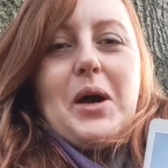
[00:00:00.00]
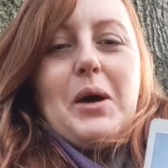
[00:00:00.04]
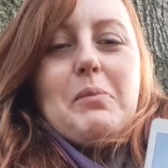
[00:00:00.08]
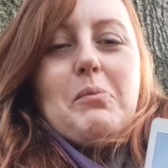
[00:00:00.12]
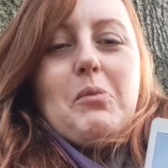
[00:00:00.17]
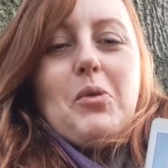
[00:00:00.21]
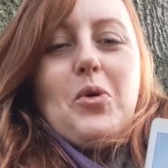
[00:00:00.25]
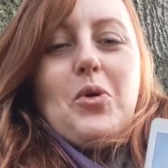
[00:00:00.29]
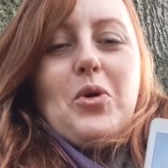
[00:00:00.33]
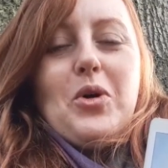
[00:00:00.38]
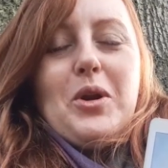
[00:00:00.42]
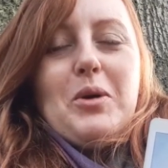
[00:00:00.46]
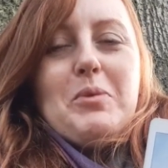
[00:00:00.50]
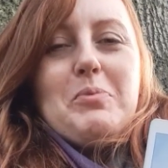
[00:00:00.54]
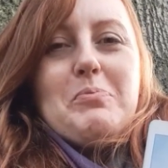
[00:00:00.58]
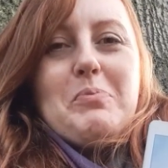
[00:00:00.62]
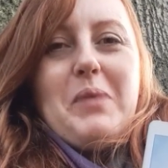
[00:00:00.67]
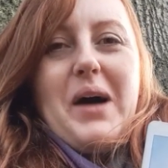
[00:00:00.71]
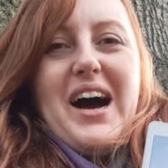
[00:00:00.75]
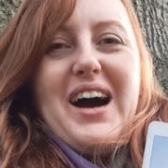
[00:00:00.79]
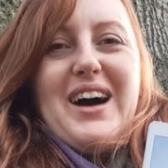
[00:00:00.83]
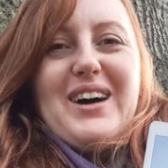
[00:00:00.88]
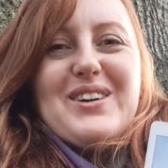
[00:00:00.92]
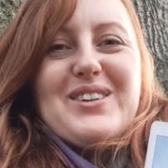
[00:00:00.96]
all
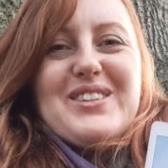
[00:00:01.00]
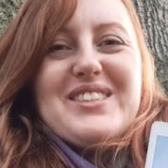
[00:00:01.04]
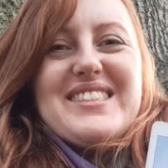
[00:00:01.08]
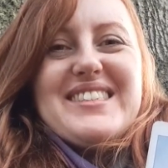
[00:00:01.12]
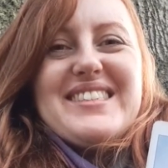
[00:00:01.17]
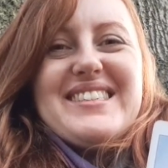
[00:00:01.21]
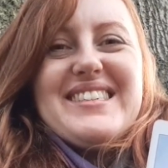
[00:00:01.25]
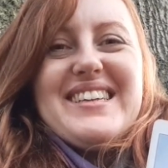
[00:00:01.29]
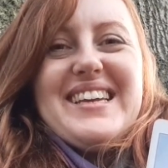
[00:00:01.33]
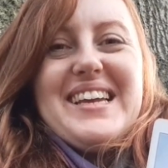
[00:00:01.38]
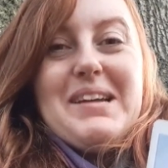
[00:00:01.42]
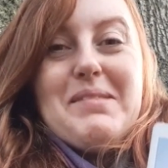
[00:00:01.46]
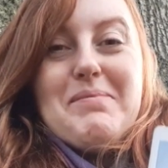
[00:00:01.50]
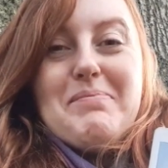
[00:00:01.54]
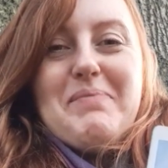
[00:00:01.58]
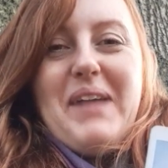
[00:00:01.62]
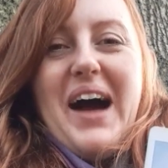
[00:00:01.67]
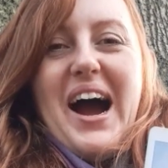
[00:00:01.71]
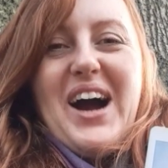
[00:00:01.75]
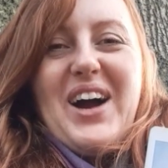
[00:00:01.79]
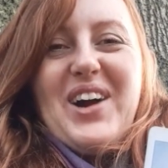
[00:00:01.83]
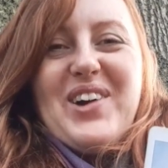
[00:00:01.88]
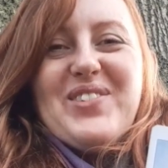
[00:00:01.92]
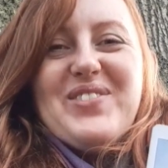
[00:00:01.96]
about
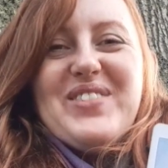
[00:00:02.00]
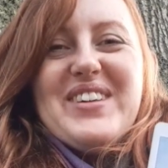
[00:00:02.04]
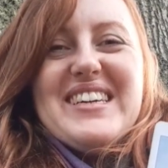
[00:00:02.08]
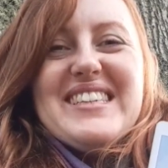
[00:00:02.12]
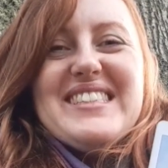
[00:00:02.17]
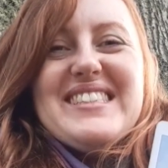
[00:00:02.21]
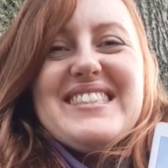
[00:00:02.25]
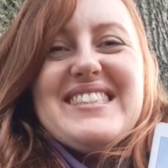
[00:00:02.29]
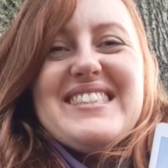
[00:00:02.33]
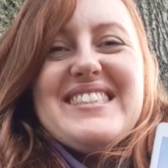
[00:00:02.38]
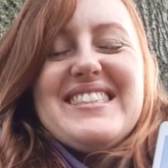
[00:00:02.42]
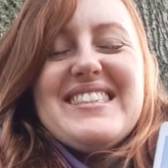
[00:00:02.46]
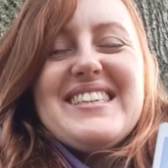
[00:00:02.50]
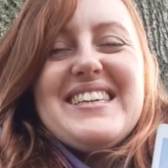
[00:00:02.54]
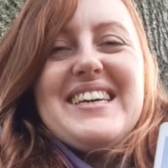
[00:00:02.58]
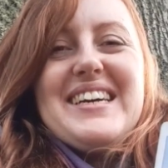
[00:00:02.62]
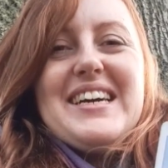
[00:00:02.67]
empowerment,